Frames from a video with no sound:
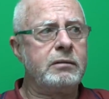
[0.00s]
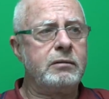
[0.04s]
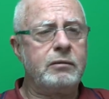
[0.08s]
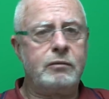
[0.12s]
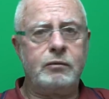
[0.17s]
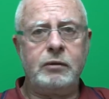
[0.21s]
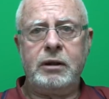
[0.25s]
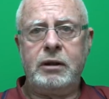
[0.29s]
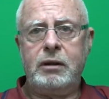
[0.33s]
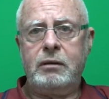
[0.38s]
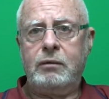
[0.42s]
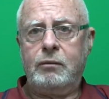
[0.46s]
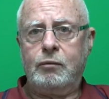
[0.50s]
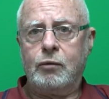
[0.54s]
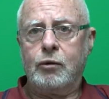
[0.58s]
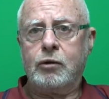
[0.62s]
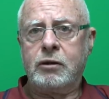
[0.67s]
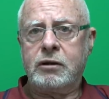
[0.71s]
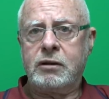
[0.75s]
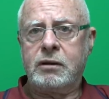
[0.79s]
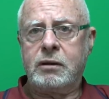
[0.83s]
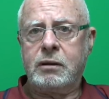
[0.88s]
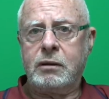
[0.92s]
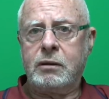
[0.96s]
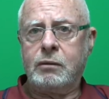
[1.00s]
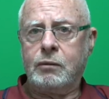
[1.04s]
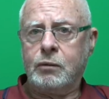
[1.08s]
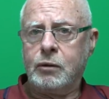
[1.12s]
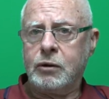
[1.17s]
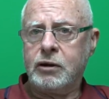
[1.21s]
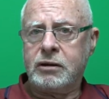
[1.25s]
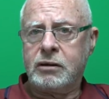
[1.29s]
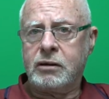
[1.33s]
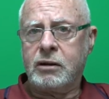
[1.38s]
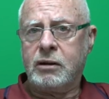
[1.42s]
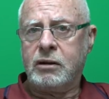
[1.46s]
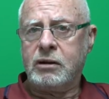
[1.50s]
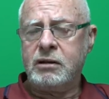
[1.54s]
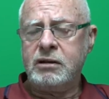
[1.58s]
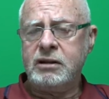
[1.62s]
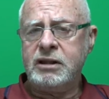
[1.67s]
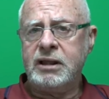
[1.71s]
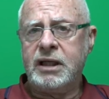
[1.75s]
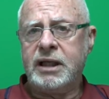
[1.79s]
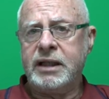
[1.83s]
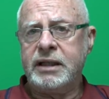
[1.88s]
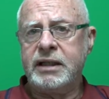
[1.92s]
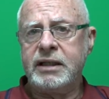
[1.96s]
We worked
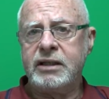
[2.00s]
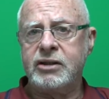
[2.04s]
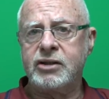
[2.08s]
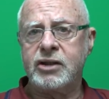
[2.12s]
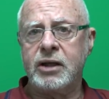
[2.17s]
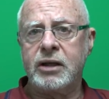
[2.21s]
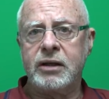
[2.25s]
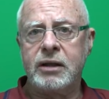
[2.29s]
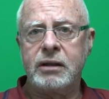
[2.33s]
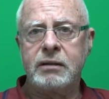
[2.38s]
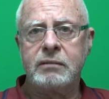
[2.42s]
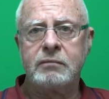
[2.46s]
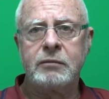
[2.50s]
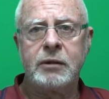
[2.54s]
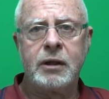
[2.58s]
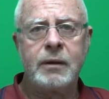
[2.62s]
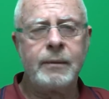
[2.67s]
alongside each other.